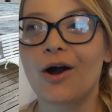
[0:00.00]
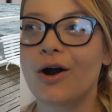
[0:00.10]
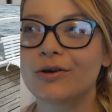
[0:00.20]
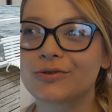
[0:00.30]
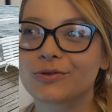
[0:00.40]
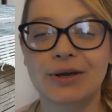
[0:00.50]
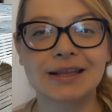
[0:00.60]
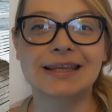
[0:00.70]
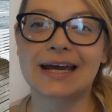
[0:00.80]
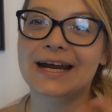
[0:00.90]
autumn,
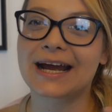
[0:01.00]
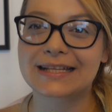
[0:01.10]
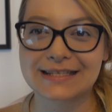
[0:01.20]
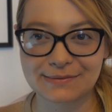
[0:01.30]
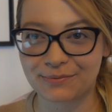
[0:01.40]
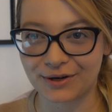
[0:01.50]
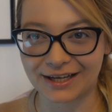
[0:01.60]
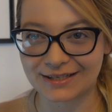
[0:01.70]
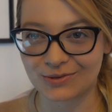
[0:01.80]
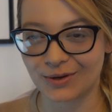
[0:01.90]
winter and
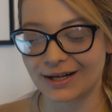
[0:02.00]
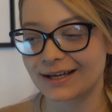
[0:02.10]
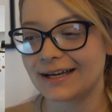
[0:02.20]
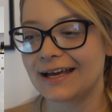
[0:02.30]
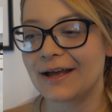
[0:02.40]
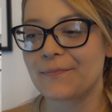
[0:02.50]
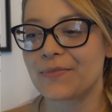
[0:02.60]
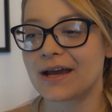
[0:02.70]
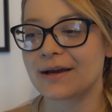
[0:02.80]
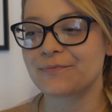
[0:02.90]
spring as well.
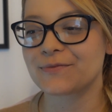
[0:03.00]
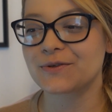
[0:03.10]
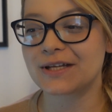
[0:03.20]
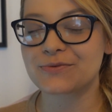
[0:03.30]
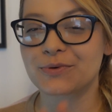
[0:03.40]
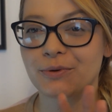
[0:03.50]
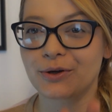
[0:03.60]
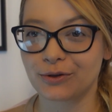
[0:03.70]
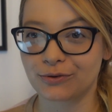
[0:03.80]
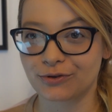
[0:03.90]
So that's what
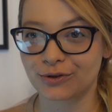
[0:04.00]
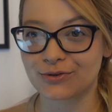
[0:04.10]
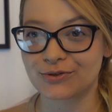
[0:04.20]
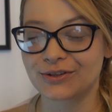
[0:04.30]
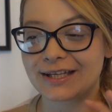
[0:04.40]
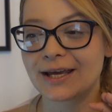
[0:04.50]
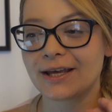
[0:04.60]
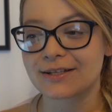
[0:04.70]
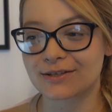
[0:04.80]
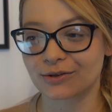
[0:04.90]
we're going to focus today.
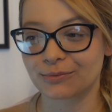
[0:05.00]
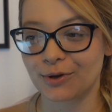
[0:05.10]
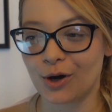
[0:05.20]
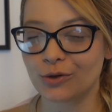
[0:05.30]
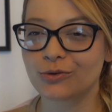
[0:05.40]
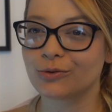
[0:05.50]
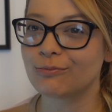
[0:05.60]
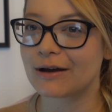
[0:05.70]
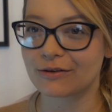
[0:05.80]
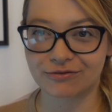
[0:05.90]
It's going to be
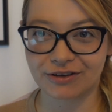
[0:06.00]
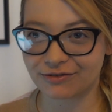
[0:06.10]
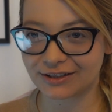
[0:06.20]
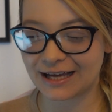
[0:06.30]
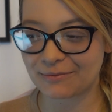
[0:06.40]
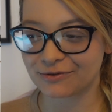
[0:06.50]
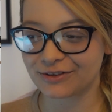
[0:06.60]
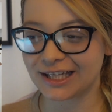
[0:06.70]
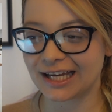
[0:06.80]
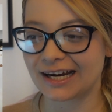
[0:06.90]
autumn, my favorite time of
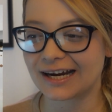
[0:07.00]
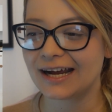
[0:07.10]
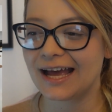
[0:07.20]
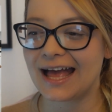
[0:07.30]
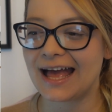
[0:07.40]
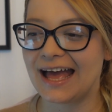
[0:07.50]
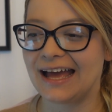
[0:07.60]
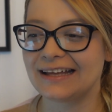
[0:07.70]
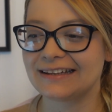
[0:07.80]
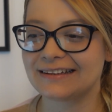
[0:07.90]
the year,
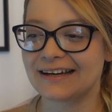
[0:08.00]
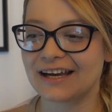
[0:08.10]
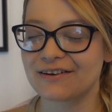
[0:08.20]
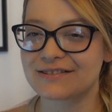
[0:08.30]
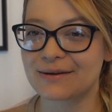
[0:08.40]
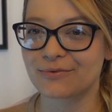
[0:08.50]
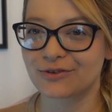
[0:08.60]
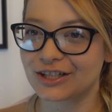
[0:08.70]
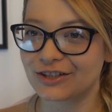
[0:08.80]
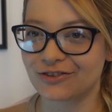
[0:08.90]
and I have some
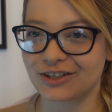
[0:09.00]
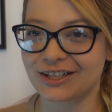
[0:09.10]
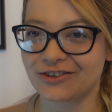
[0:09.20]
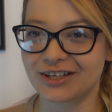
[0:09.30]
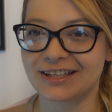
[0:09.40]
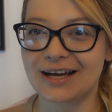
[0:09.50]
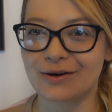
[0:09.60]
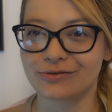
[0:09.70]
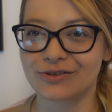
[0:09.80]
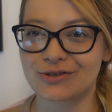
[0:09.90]
really great
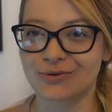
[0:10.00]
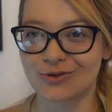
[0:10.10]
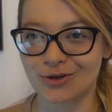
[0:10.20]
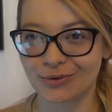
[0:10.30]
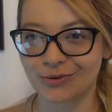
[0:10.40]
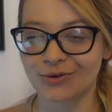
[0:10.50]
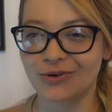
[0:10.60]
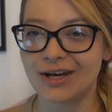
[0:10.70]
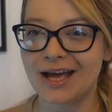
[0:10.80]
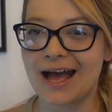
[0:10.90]
outfits to show
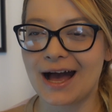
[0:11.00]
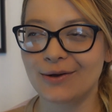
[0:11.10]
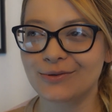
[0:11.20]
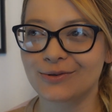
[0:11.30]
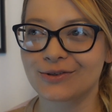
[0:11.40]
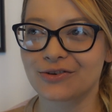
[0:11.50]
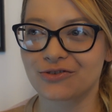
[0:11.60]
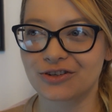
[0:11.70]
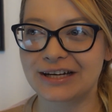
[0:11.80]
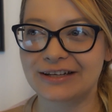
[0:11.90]
you how to look
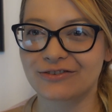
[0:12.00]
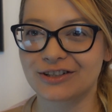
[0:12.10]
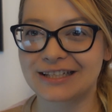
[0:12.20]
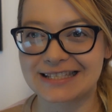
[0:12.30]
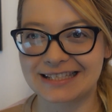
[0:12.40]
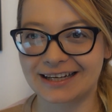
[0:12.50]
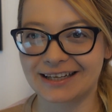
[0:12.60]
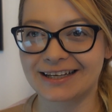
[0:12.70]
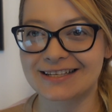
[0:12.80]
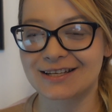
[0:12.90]
really
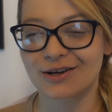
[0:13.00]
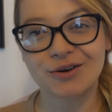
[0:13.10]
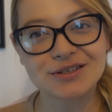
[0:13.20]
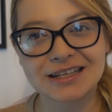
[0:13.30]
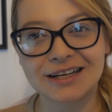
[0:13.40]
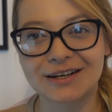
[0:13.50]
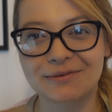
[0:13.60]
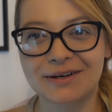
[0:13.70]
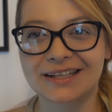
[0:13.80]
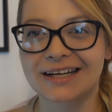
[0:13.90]
stunning as a coastal
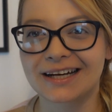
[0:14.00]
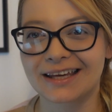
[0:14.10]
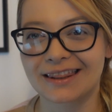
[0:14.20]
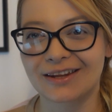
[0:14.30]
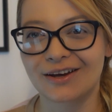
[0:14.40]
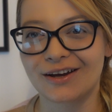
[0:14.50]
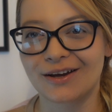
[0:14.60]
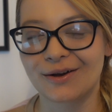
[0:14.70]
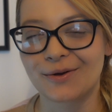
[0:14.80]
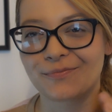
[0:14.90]
grandmother
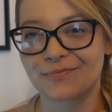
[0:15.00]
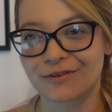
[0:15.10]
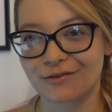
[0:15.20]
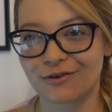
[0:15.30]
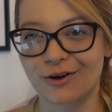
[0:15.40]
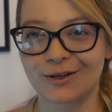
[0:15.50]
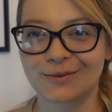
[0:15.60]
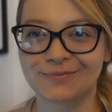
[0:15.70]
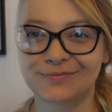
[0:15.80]
in fall.